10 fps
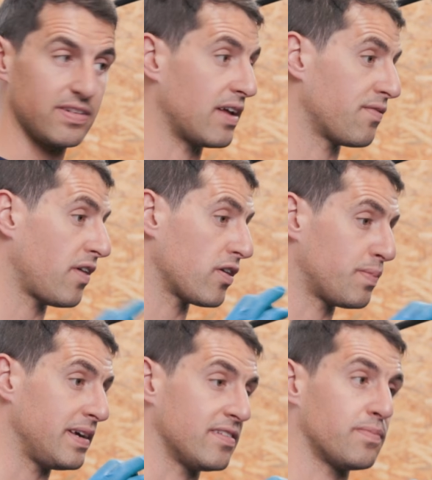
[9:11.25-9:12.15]
Now the final
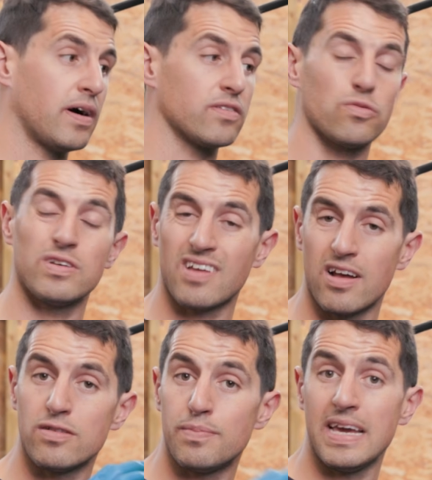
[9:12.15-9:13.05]
piece of the puzzle is
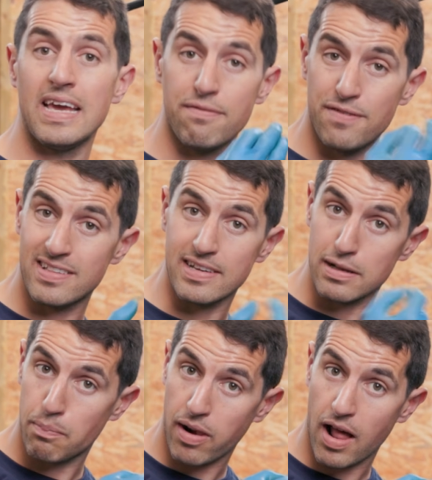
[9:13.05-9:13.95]
going to be fitting
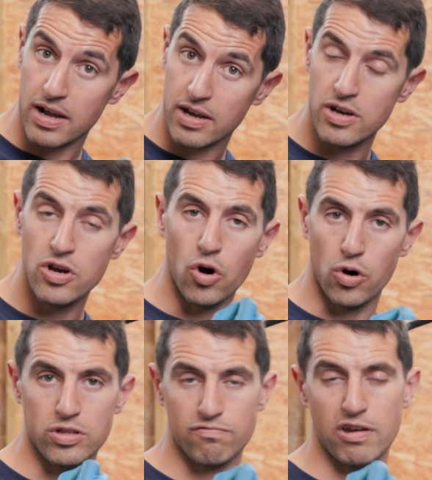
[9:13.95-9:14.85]
the plug
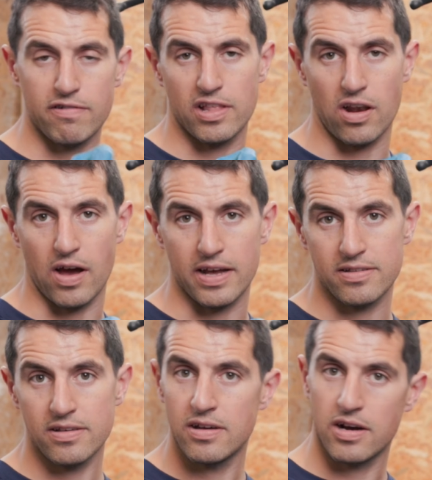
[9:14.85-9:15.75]
on the rear of the
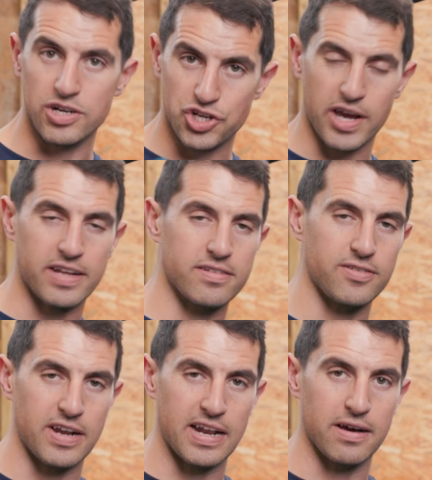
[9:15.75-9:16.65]
light. I'm going to show you how to
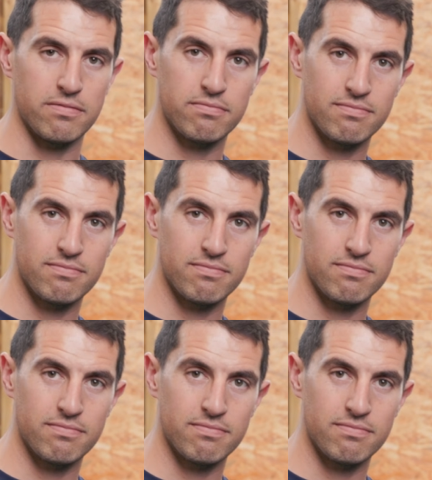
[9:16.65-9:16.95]
do that now.